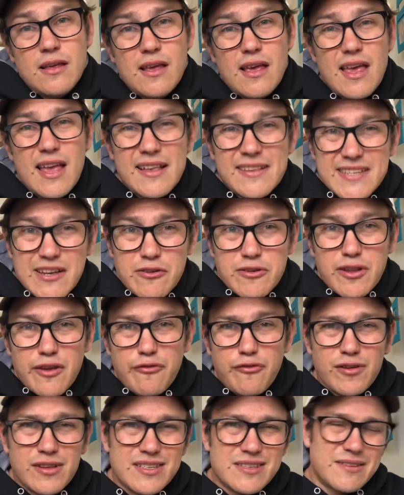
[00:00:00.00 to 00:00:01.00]
Is there a
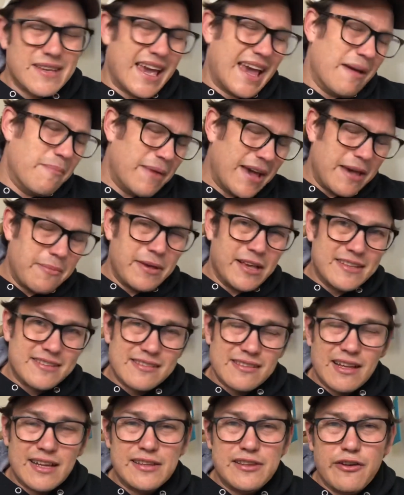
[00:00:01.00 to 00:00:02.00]
difference? Yeah, maybe a
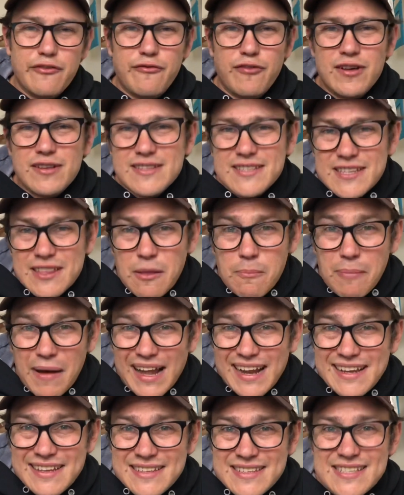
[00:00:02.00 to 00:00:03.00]
slight difference in the
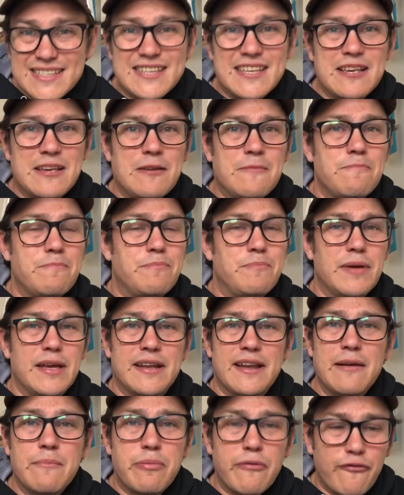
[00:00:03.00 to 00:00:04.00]
balance, but
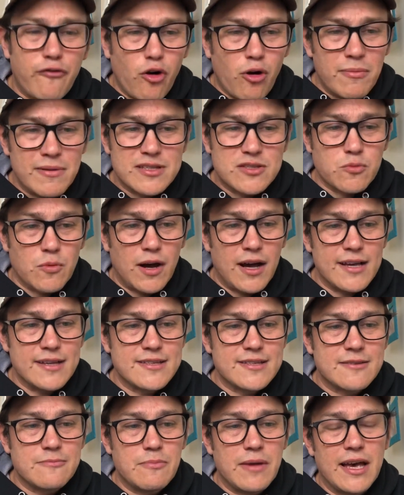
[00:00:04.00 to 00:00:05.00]
in
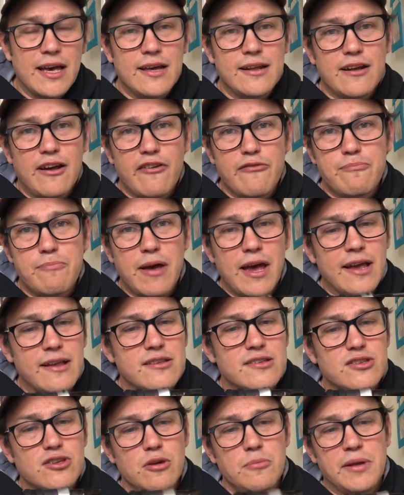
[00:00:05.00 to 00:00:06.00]
performance-wise, man, I've banked
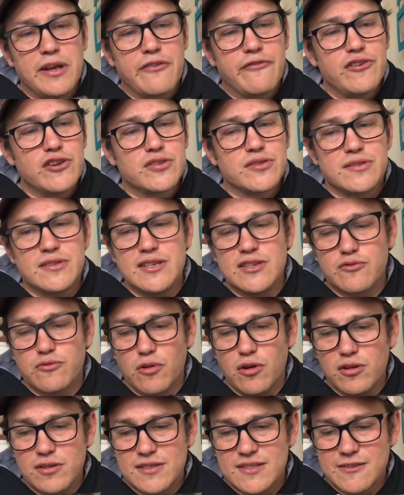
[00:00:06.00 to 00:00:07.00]
so many fish with these
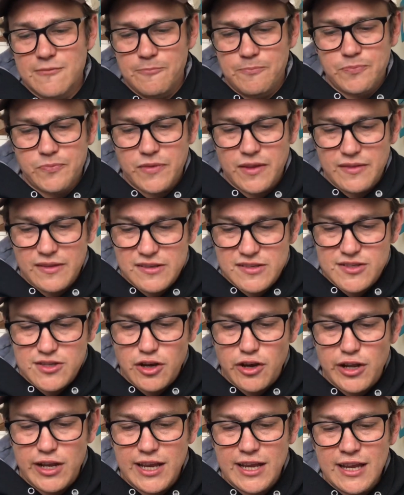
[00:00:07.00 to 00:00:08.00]
rods. They're
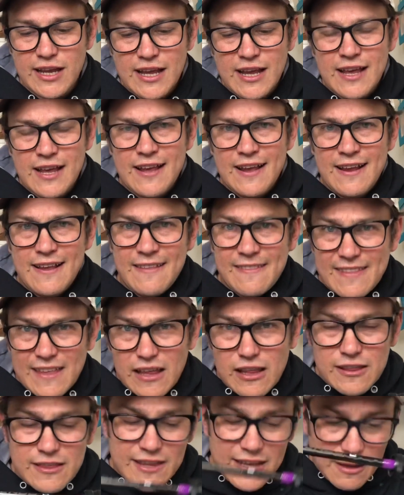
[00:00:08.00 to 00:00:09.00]
sturdy. The
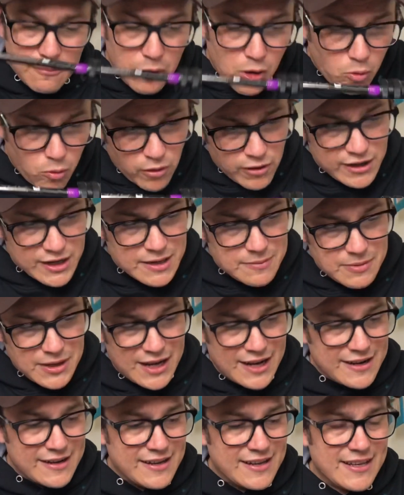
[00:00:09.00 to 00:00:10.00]
other thing I'm not worried
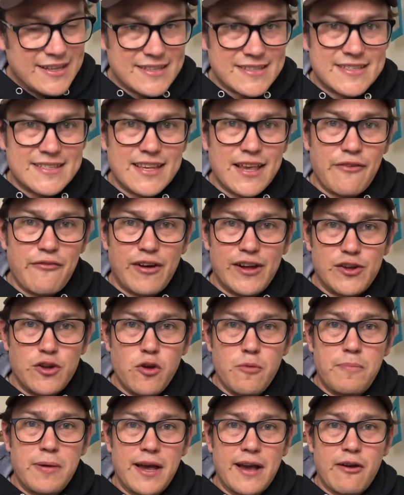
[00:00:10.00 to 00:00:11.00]
about is if I do
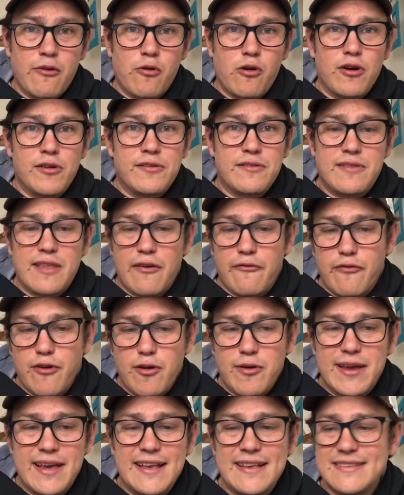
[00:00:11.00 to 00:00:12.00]
ping a rod, they're
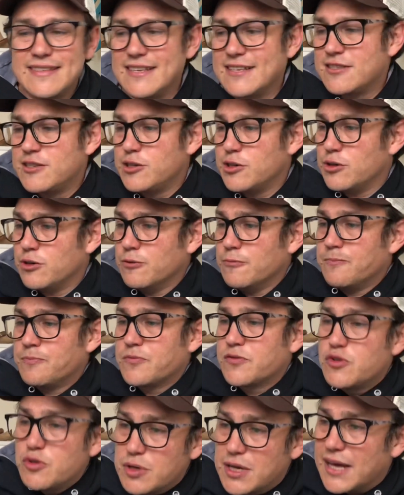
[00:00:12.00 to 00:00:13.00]
very easy to
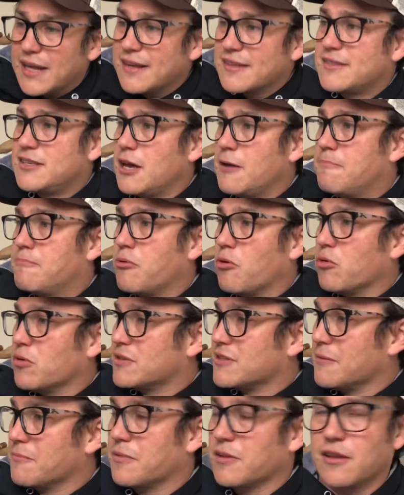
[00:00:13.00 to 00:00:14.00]
get a tip or
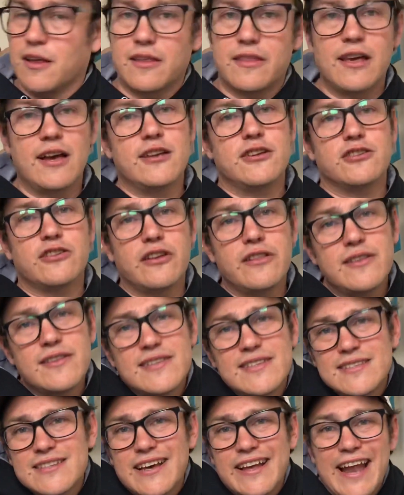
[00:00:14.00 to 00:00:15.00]
something like that. These
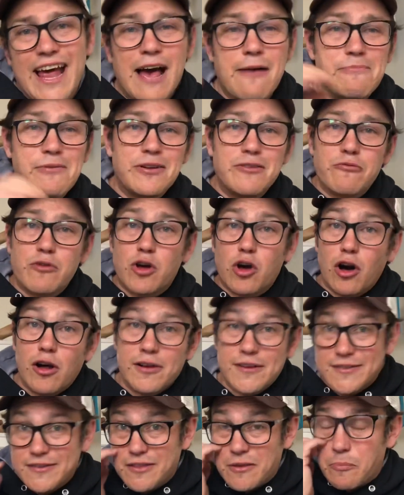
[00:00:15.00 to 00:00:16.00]
things are going to happen
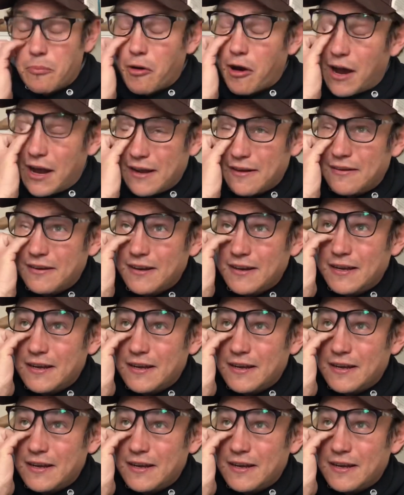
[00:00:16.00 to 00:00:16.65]
regardless of the brand.